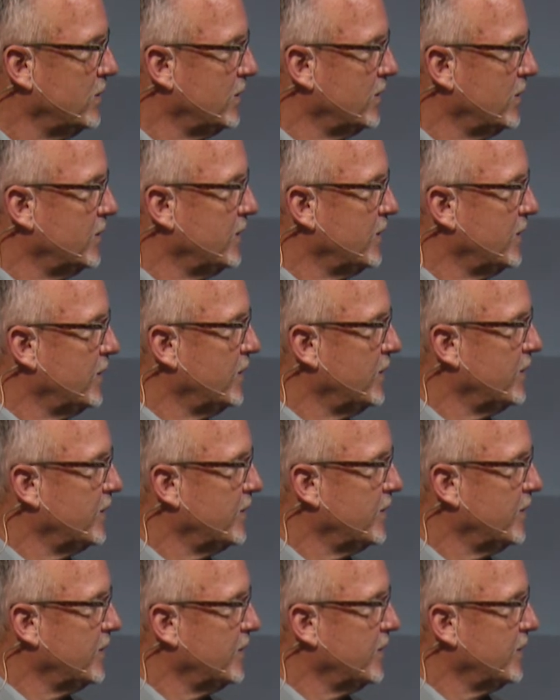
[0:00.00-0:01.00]

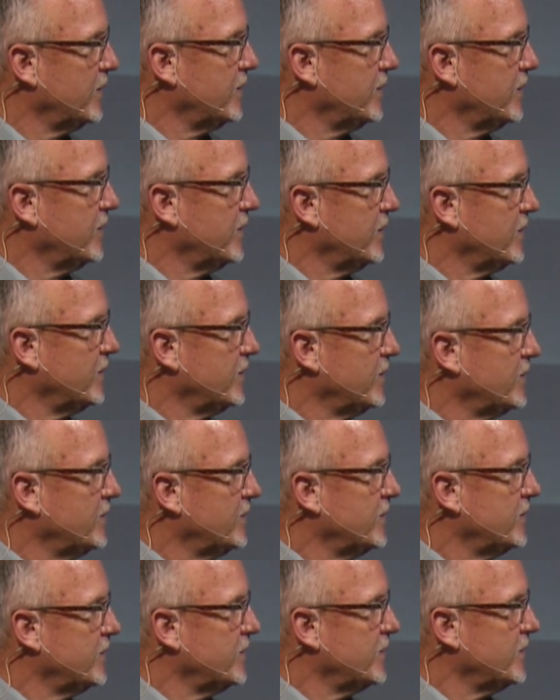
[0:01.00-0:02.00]

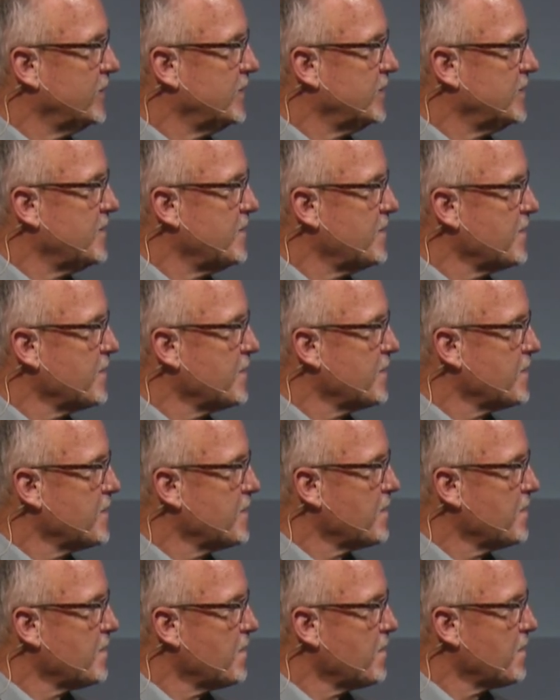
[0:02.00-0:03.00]

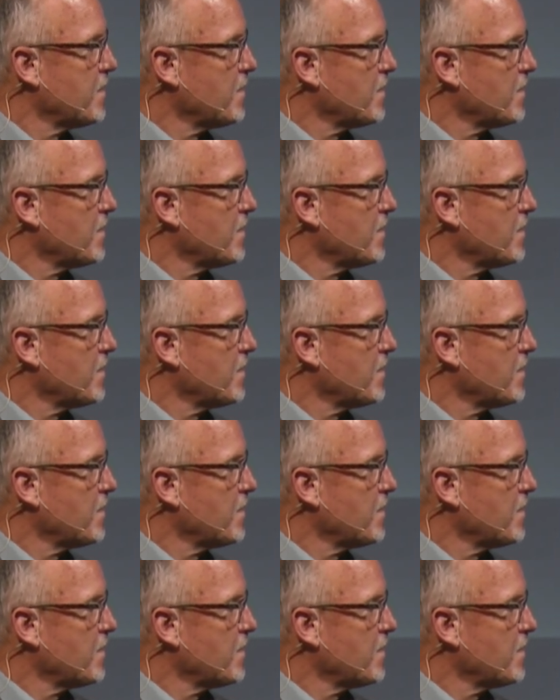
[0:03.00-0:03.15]
Nobody speaks.